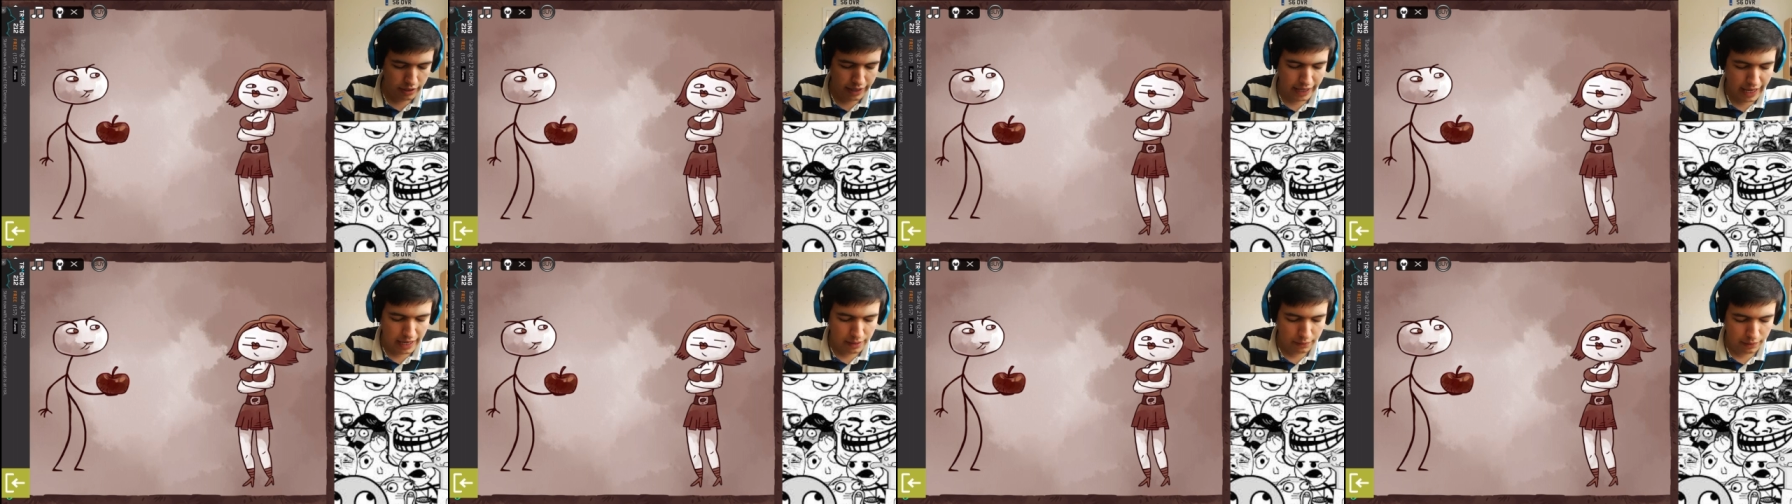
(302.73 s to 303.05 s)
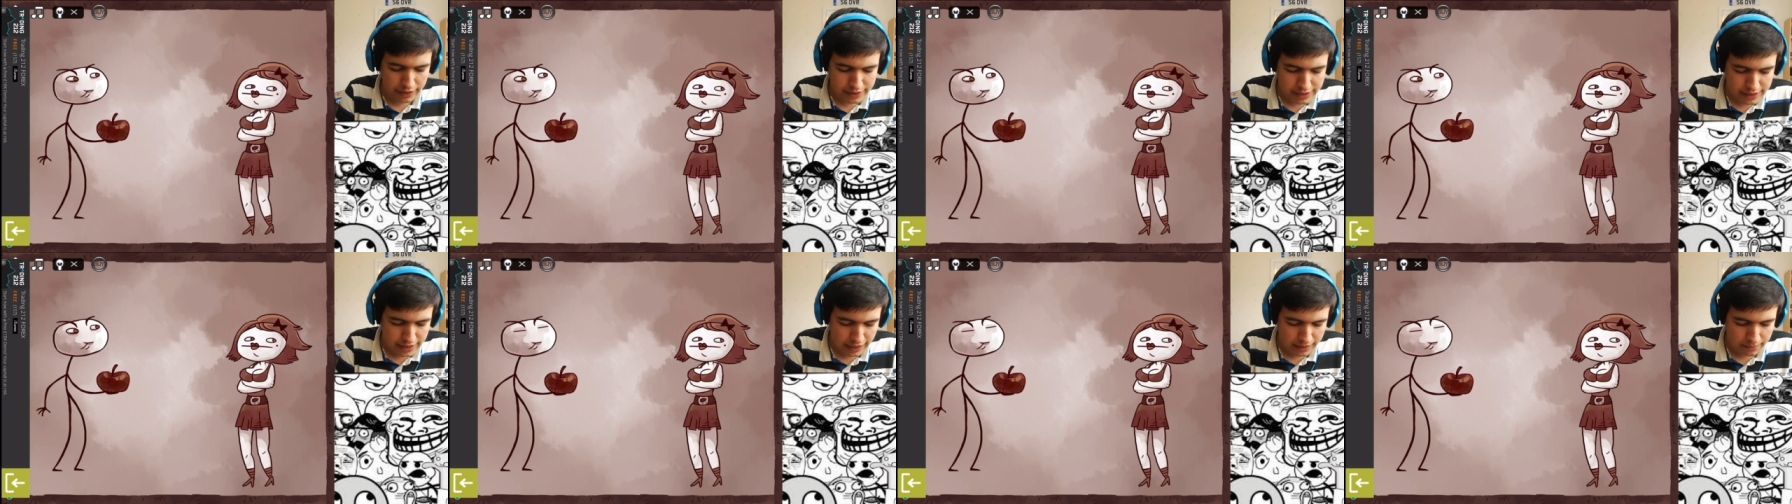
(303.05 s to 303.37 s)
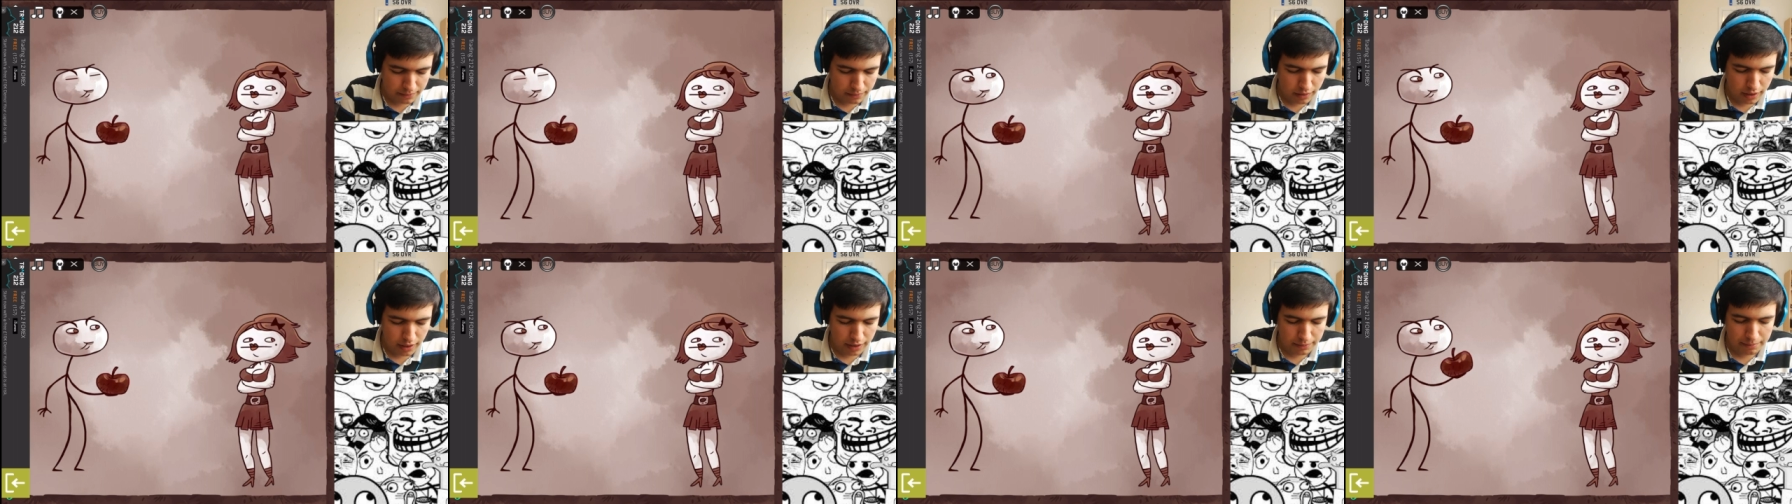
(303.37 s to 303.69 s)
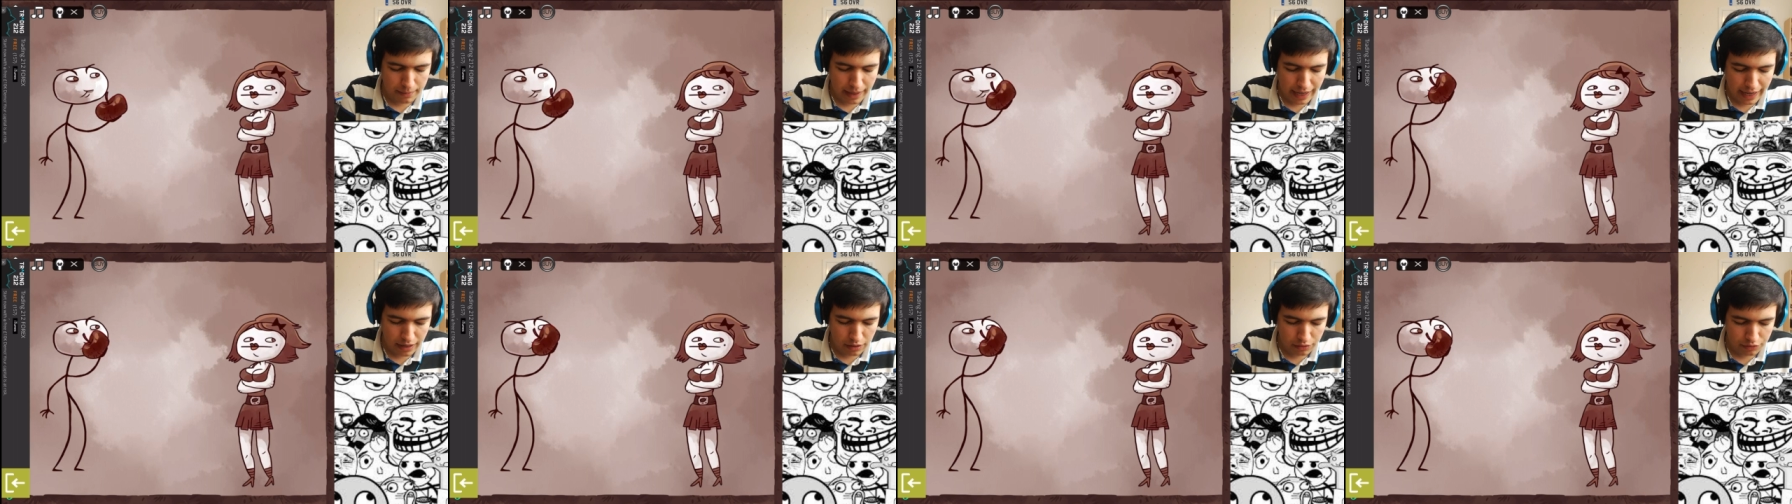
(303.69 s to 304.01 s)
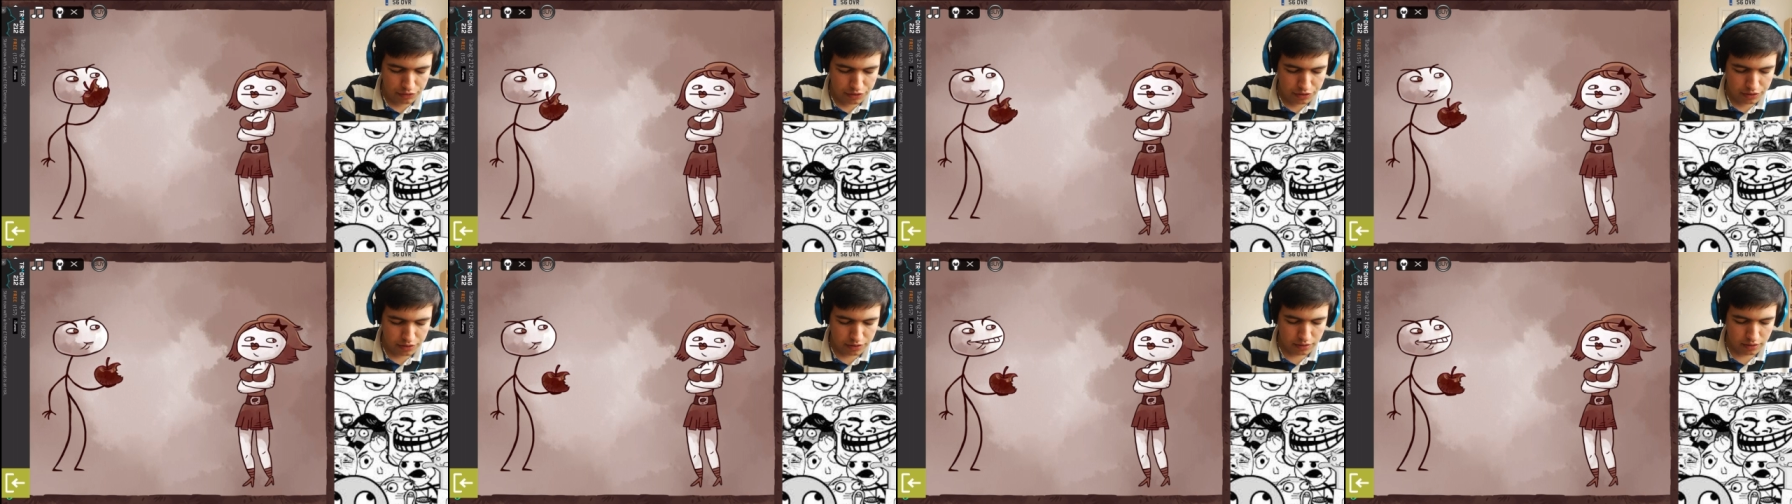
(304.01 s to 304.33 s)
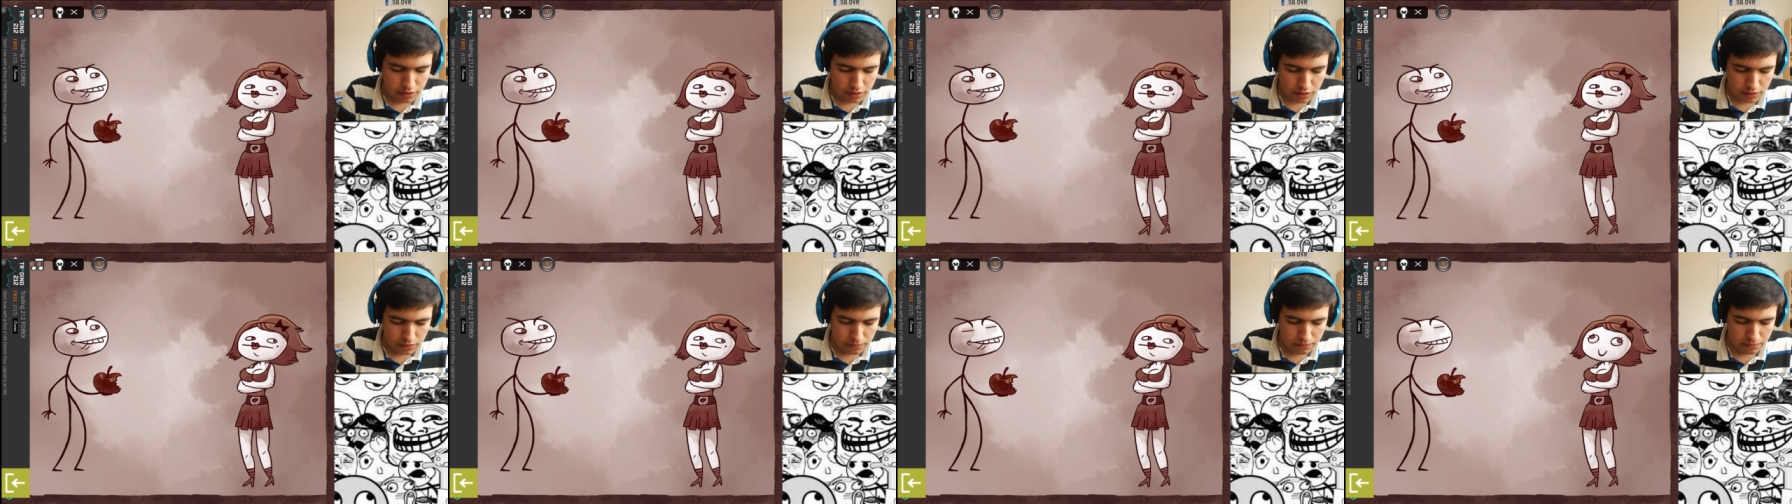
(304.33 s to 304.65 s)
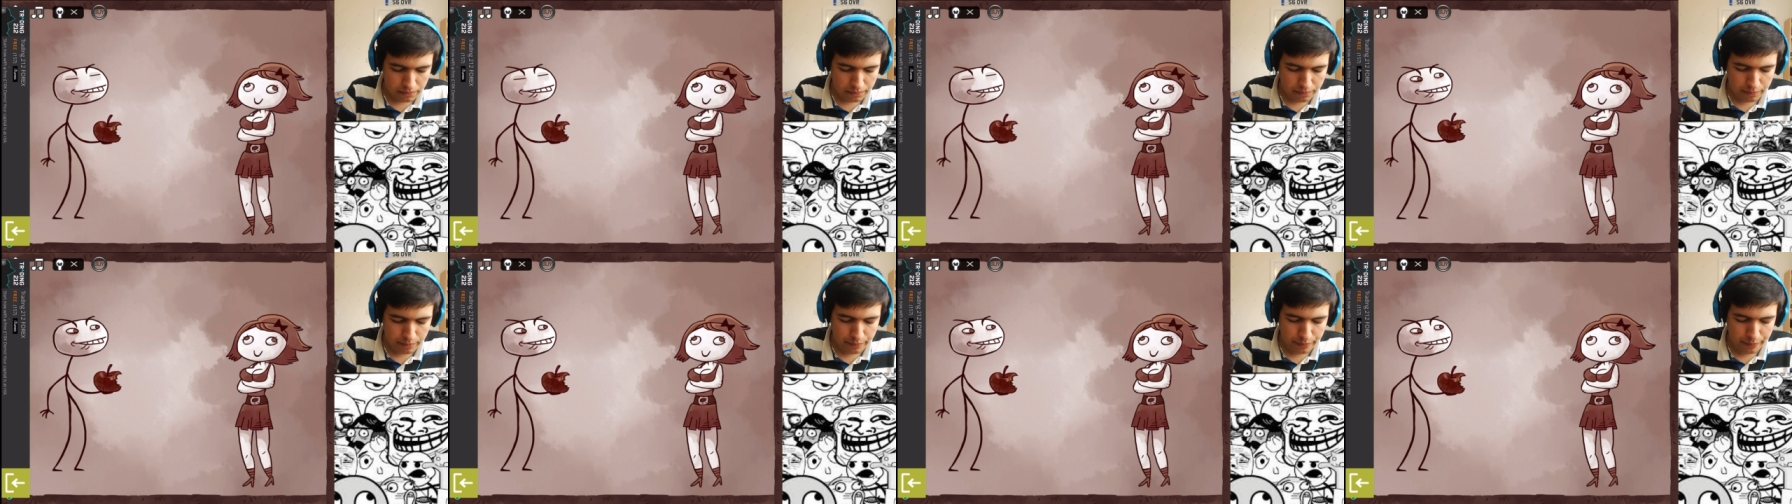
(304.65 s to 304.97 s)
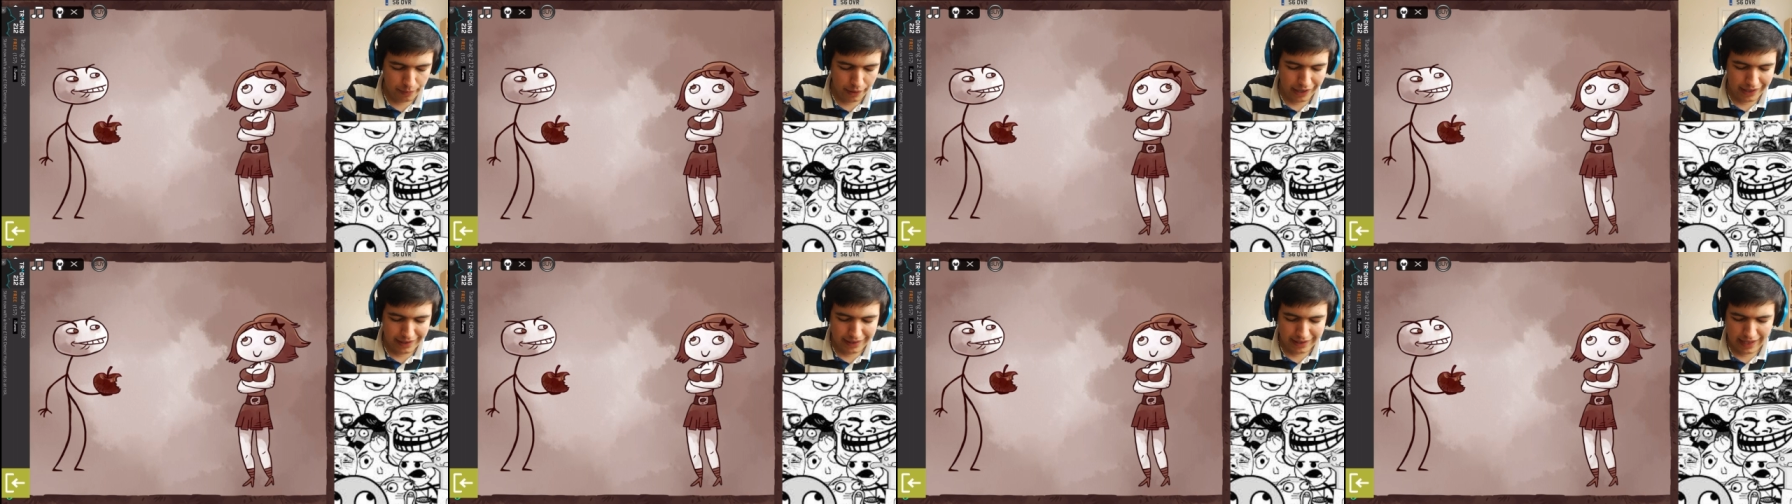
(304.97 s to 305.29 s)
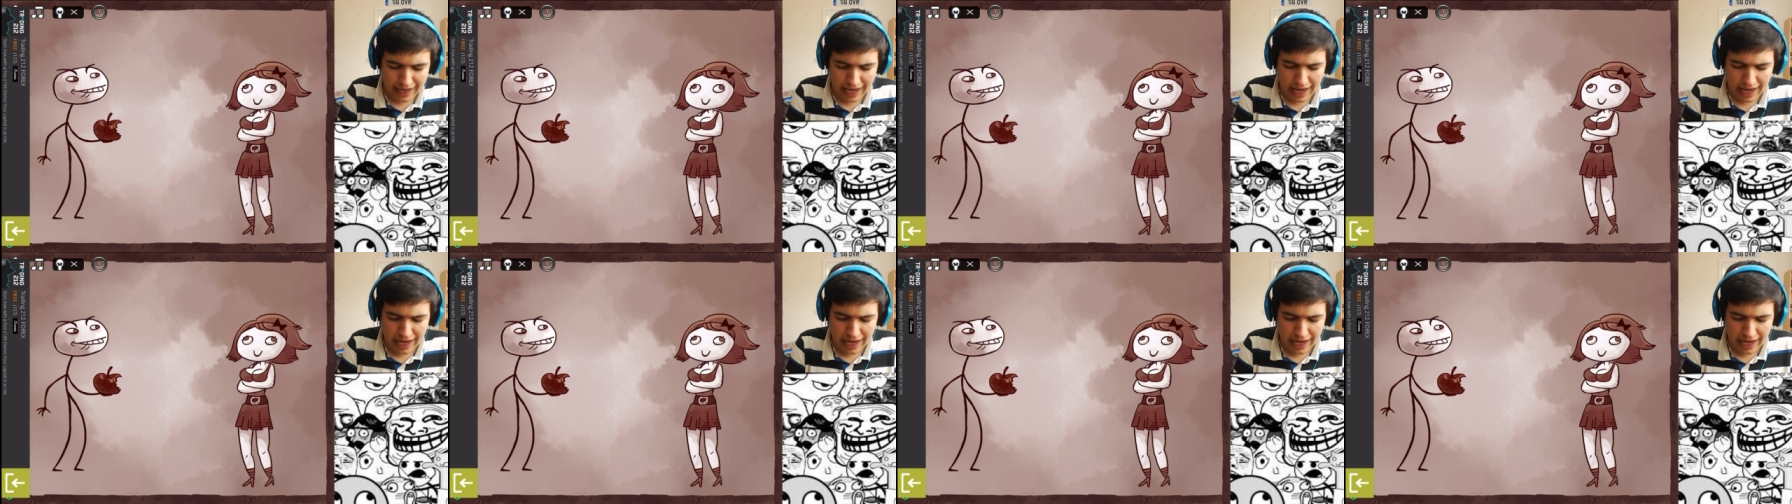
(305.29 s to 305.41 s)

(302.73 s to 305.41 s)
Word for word: Okay, well, let's click my mouth. Bite